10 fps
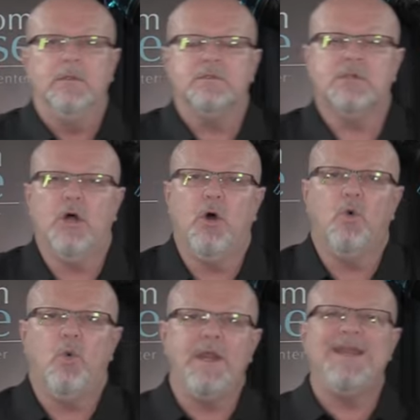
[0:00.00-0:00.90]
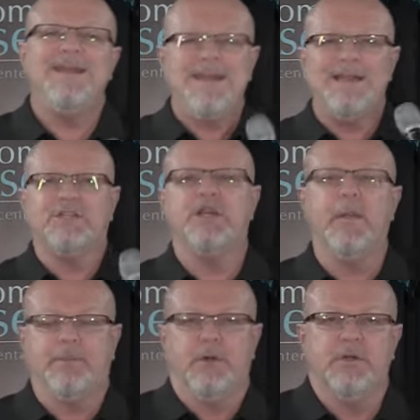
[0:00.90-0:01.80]
So we need
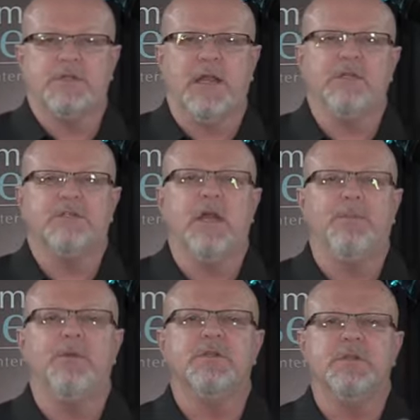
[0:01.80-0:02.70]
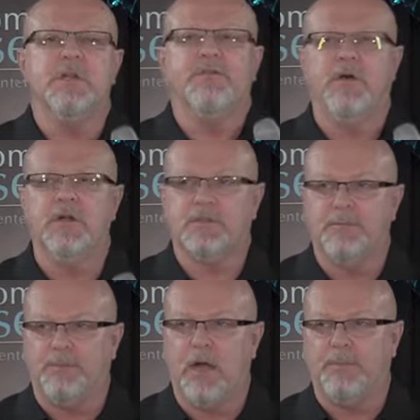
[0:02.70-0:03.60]
shepherds, and shepherds need to function
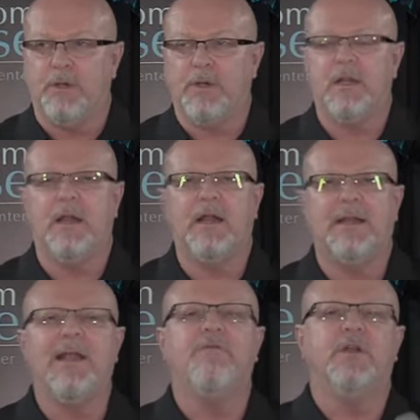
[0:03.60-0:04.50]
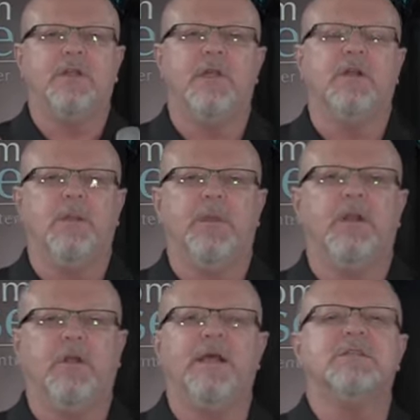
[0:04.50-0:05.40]
properly, and every kingdom
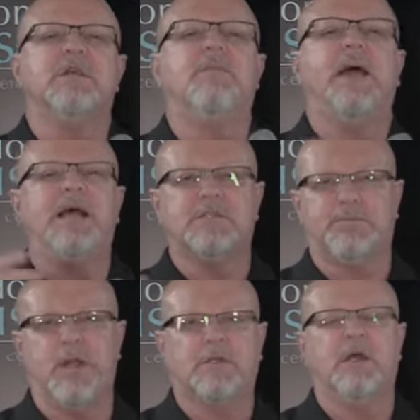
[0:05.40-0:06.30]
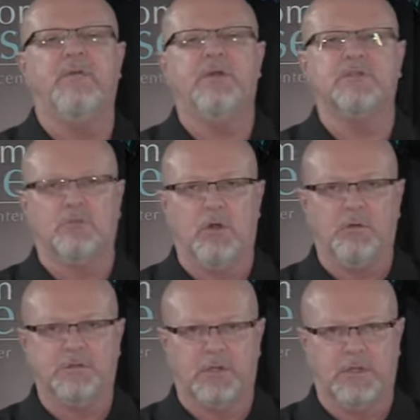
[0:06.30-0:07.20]
leader has some aspect of his
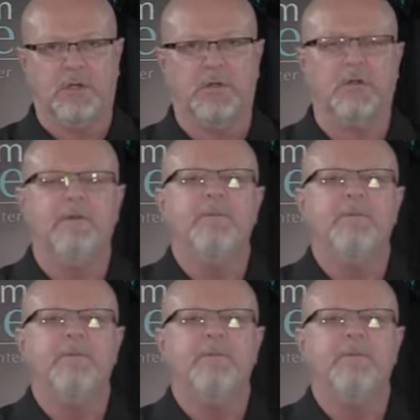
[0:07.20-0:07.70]
role as a leader